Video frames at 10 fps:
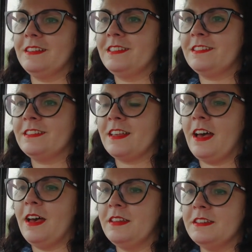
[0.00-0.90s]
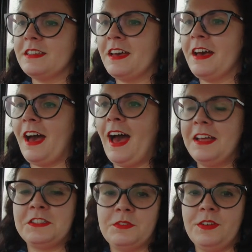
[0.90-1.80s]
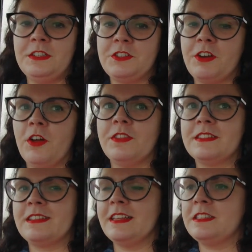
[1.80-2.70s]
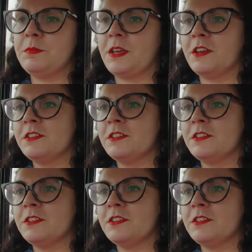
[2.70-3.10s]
and I had to feature it on this list because